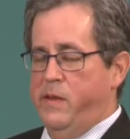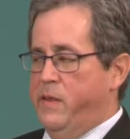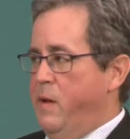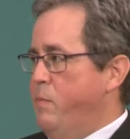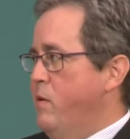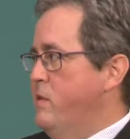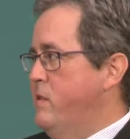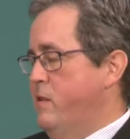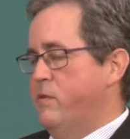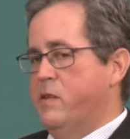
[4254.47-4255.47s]
That part's
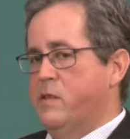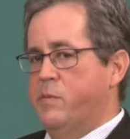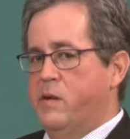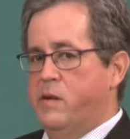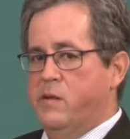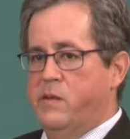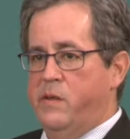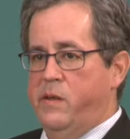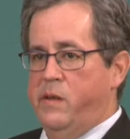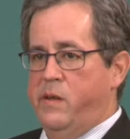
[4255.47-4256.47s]
not transparent.
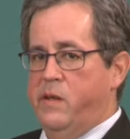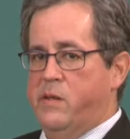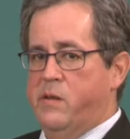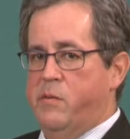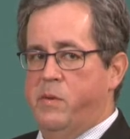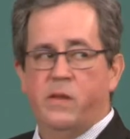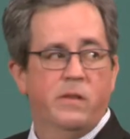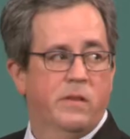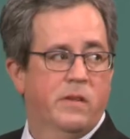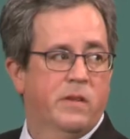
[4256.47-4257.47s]
And so, but
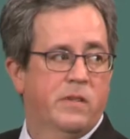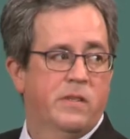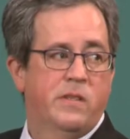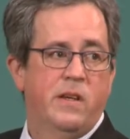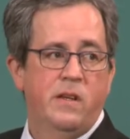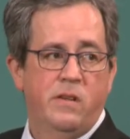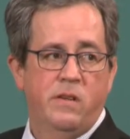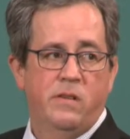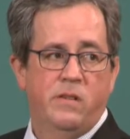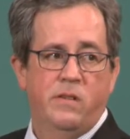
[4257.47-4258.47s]
the
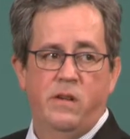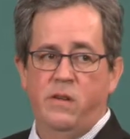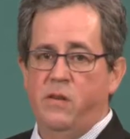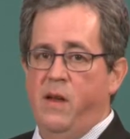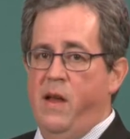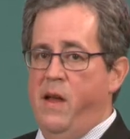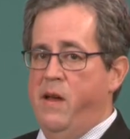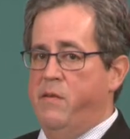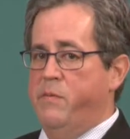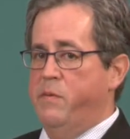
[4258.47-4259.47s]
states, you know,
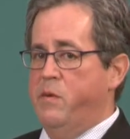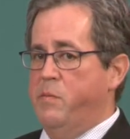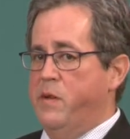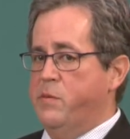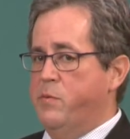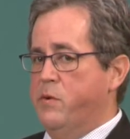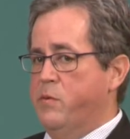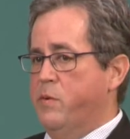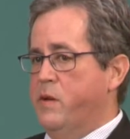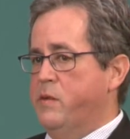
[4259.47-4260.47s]
have, you know, much more
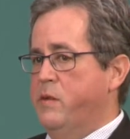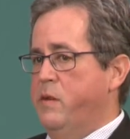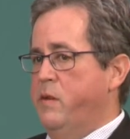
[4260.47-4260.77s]
direct